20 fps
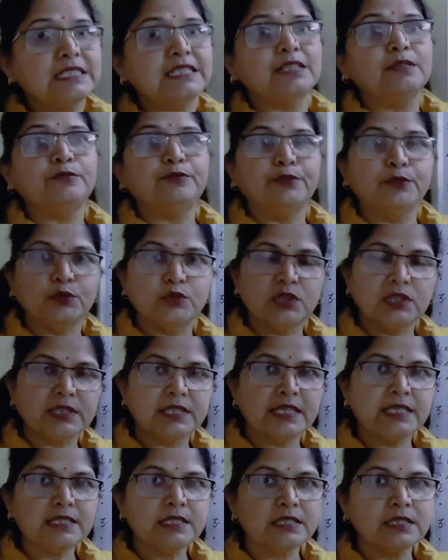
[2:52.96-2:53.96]
is in future
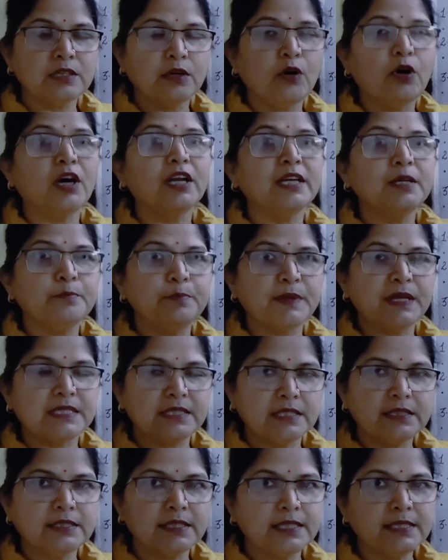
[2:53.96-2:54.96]
tense or in
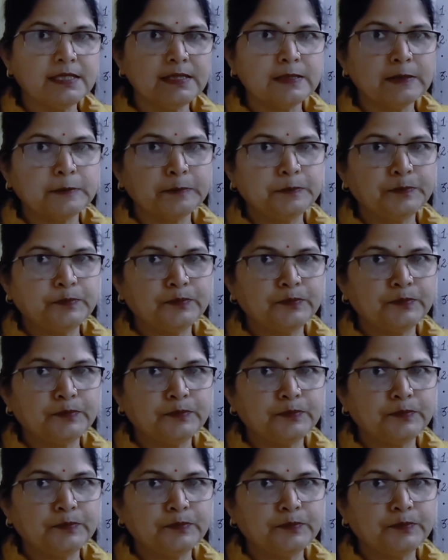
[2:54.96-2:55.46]
present tense?